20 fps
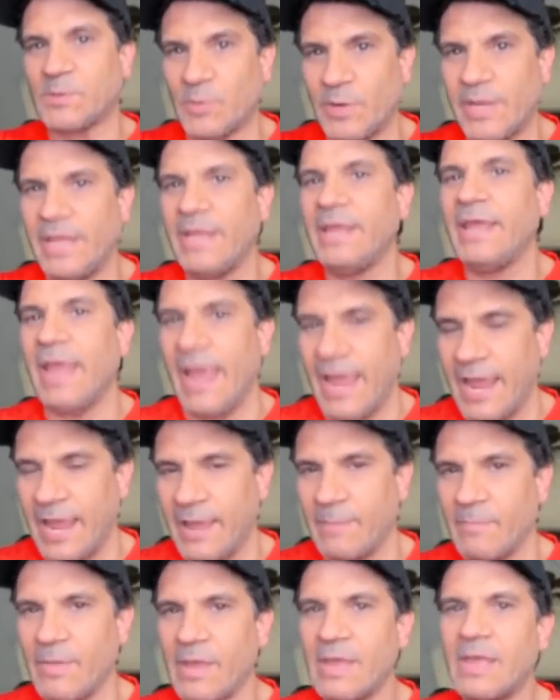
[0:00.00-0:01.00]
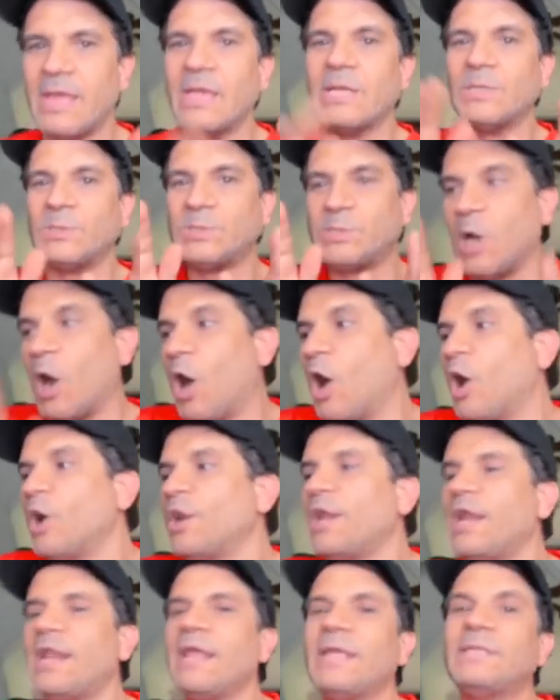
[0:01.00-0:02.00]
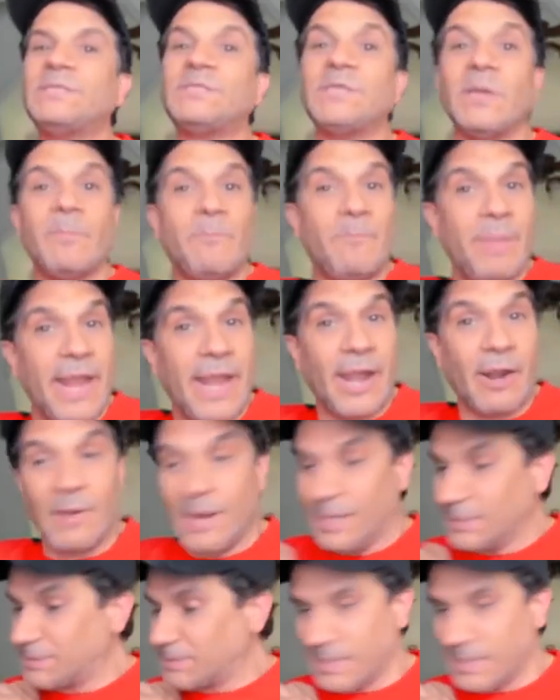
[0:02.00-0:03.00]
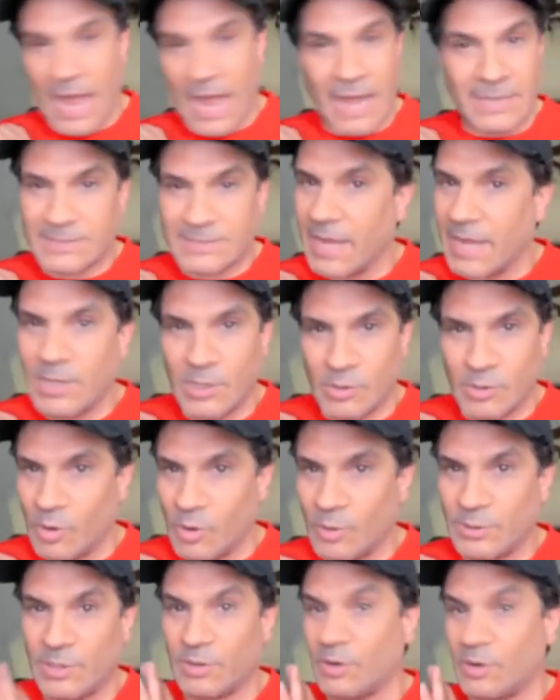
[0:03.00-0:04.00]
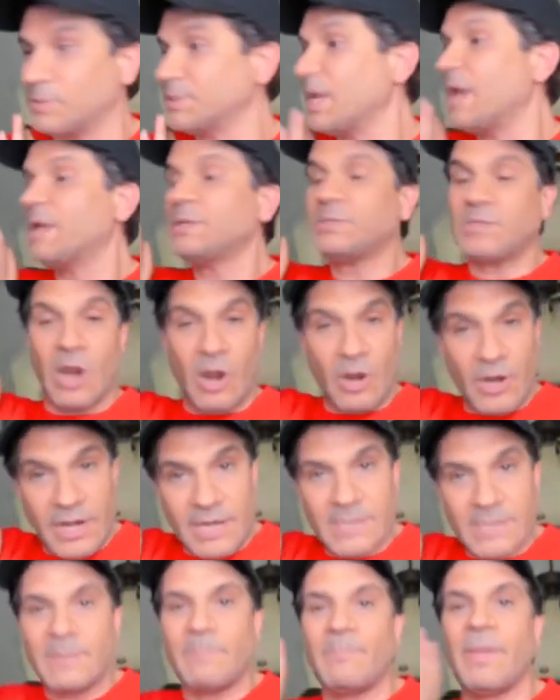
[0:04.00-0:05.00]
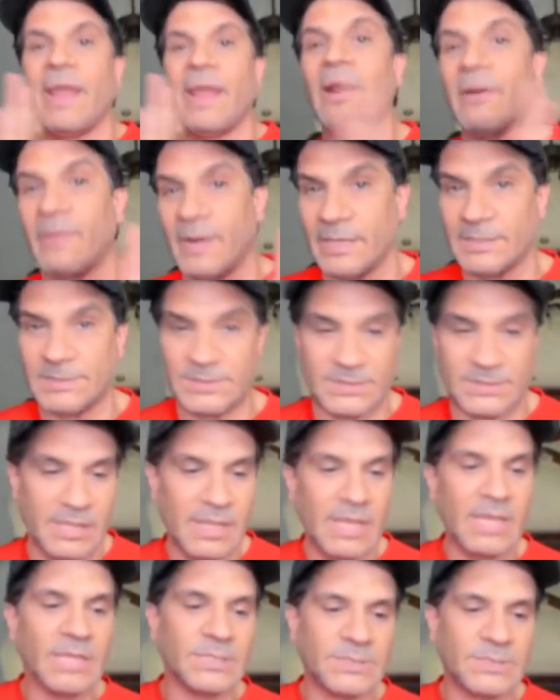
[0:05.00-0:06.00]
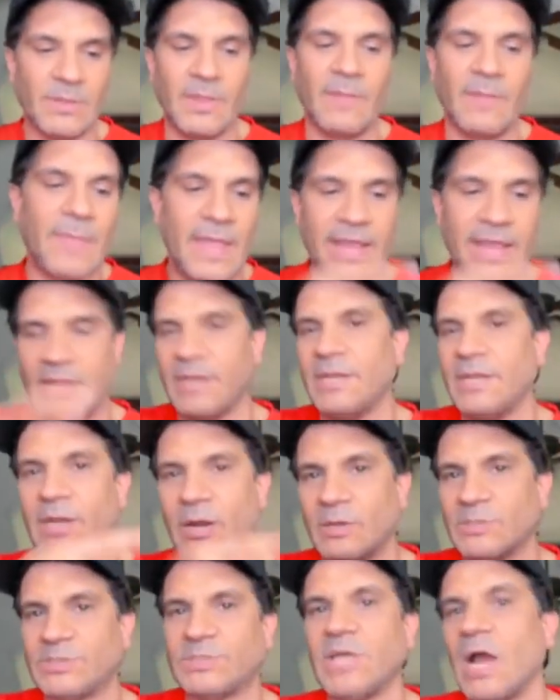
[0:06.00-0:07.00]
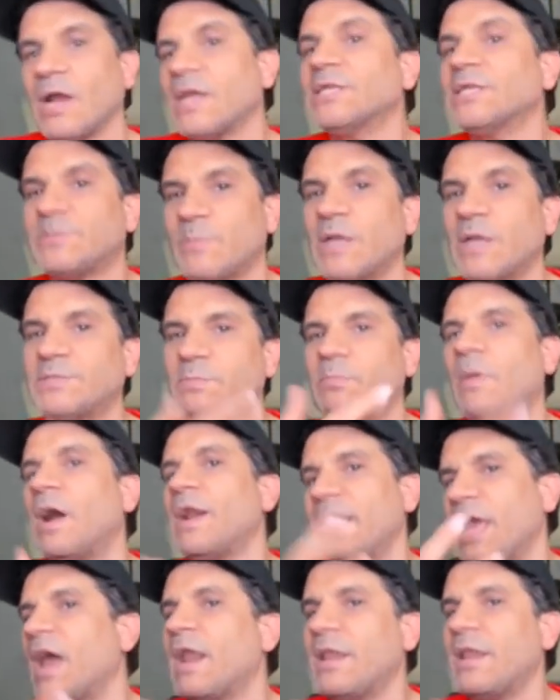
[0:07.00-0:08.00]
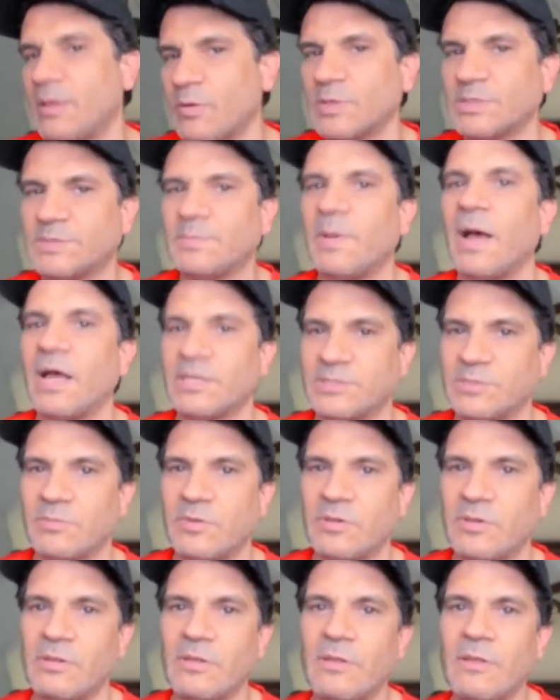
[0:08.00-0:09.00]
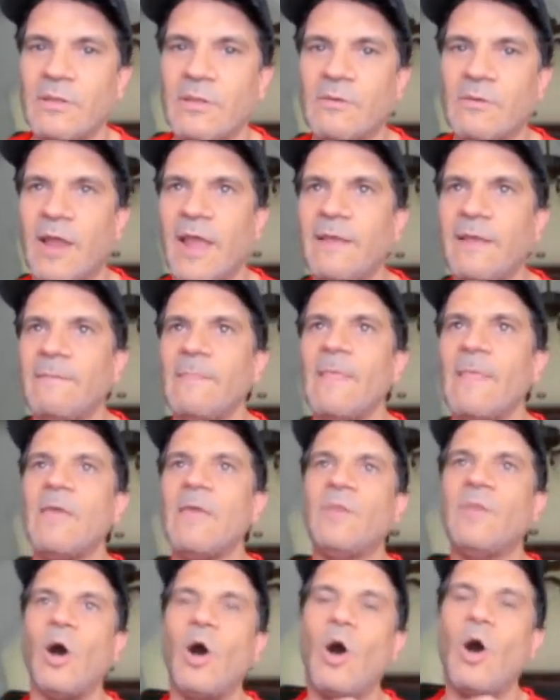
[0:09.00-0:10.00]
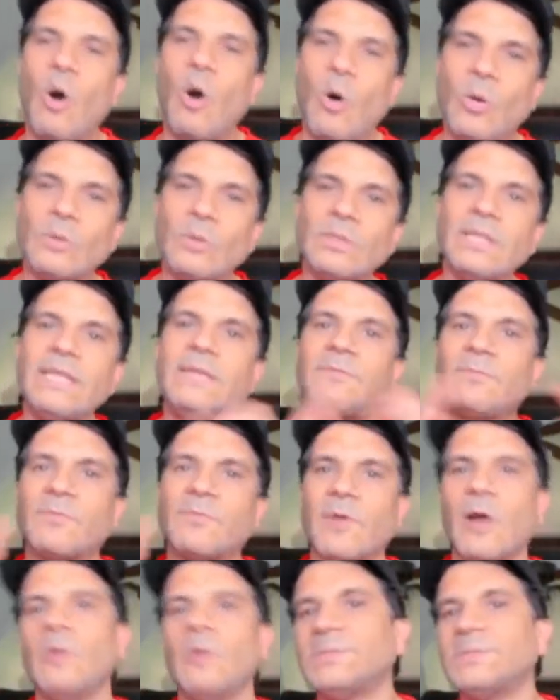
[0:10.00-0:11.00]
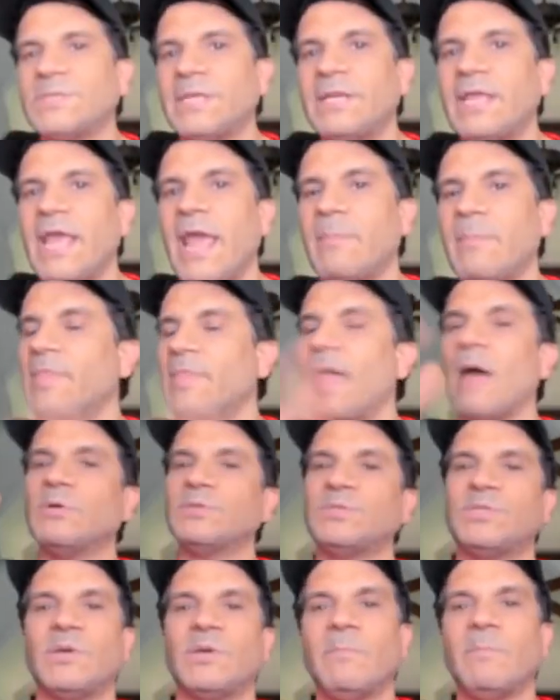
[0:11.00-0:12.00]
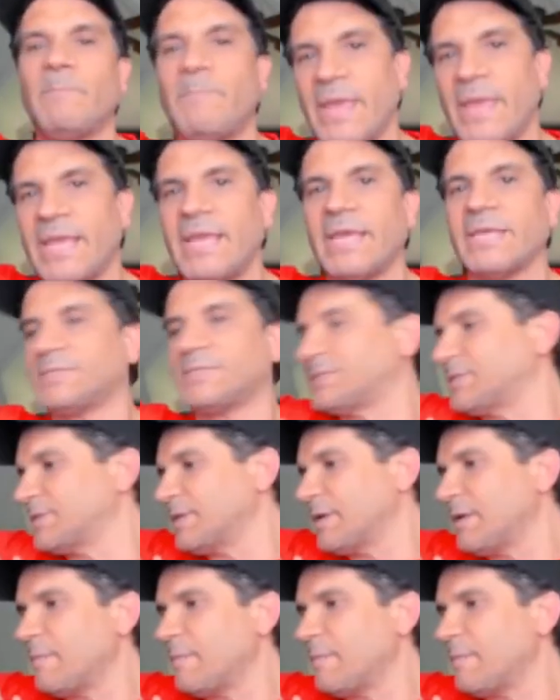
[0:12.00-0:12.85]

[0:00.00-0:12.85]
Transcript: 3 game targeted to parents, not 10-year-old girls, targeted to parents so that they could, suck as much money out of you as possible, right? The only Frozen game, and that was their biggest